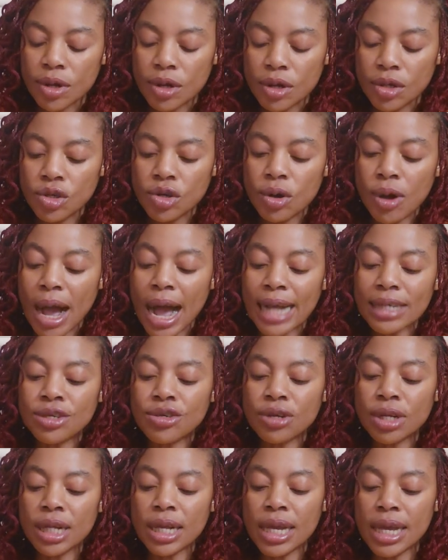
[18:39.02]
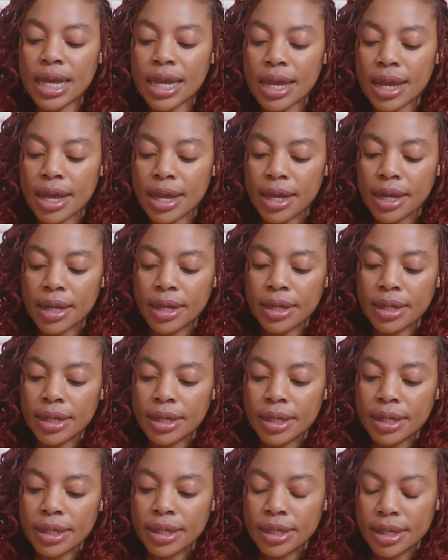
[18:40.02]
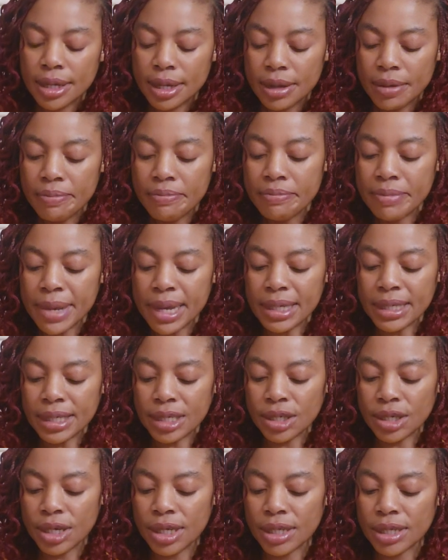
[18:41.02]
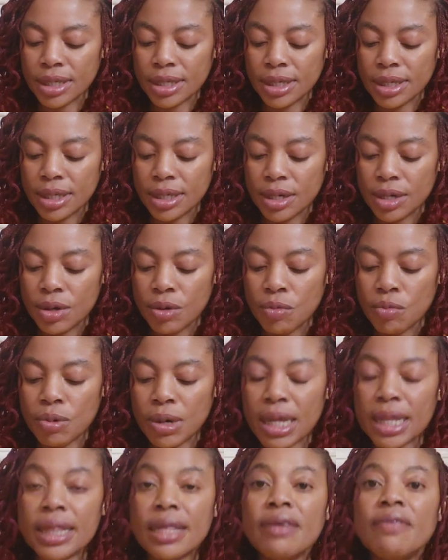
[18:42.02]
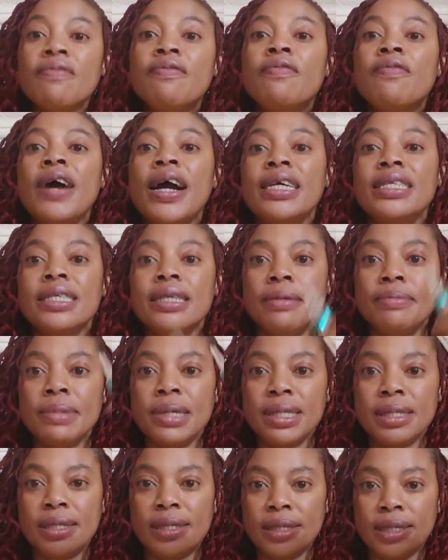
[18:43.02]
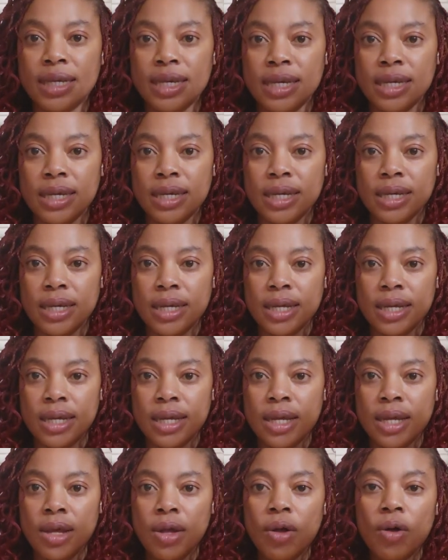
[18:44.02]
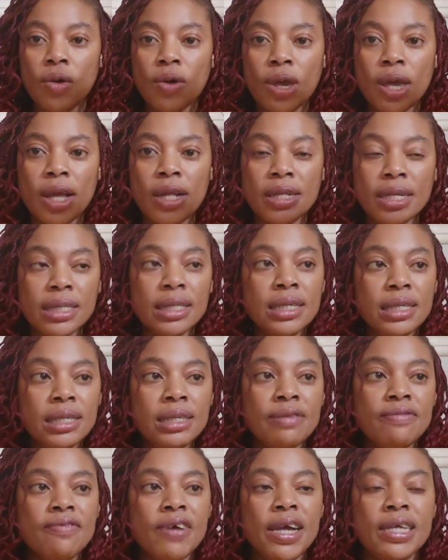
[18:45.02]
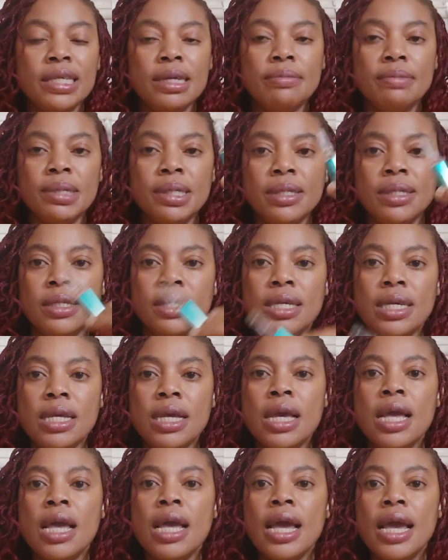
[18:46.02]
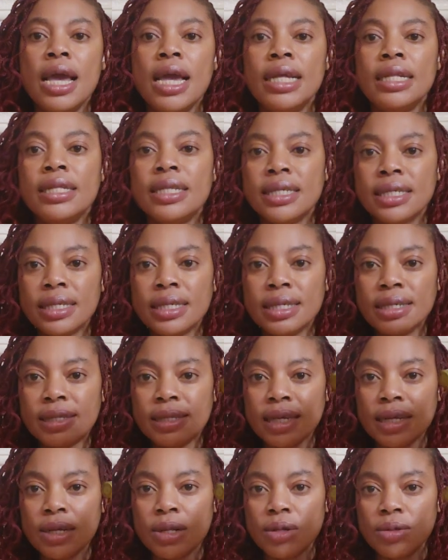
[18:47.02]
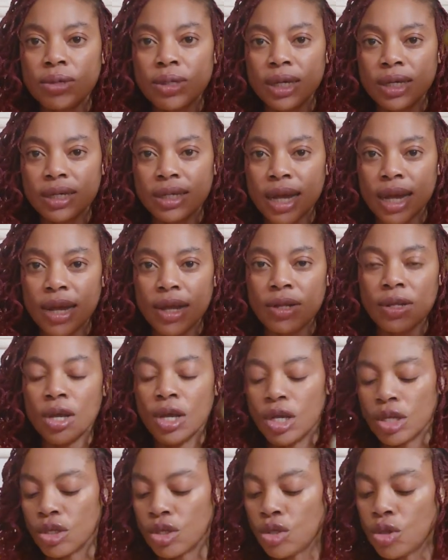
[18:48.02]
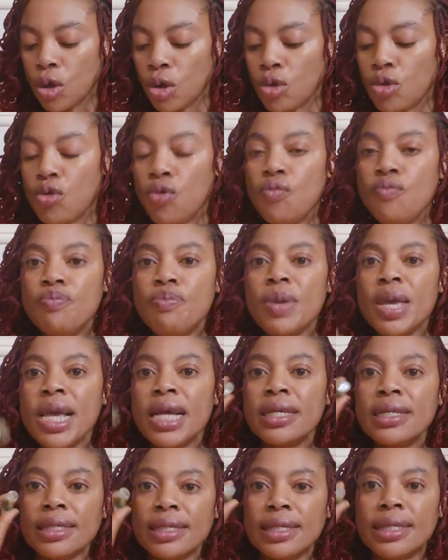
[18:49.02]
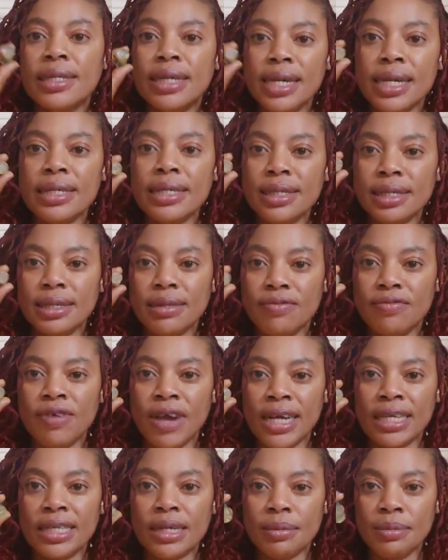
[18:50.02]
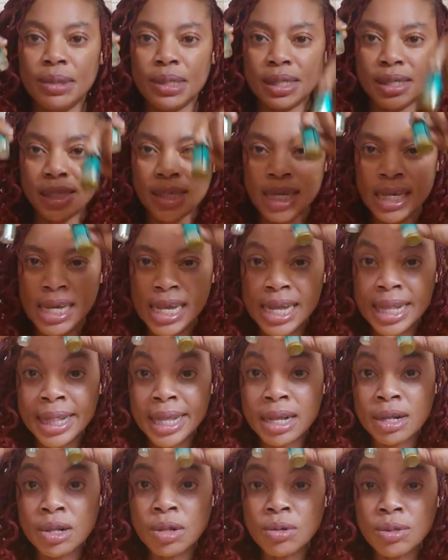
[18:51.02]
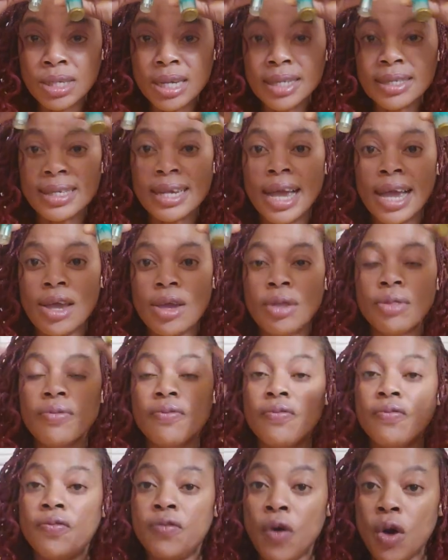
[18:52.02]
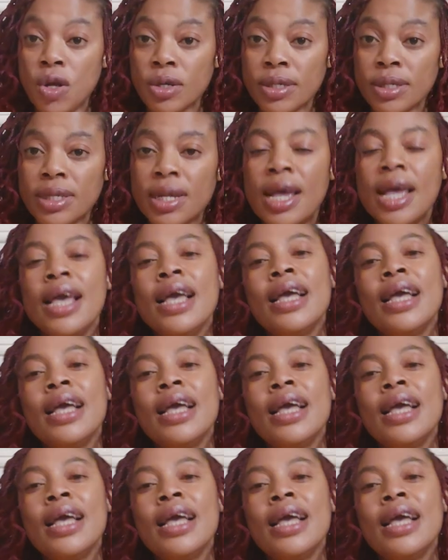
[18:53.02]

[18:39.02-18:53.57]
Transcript: you actually mix it with the vitamin C. Okay, this is the vitamin C. And this is the glutathione. So you mix this vitamin C in the glutathione first.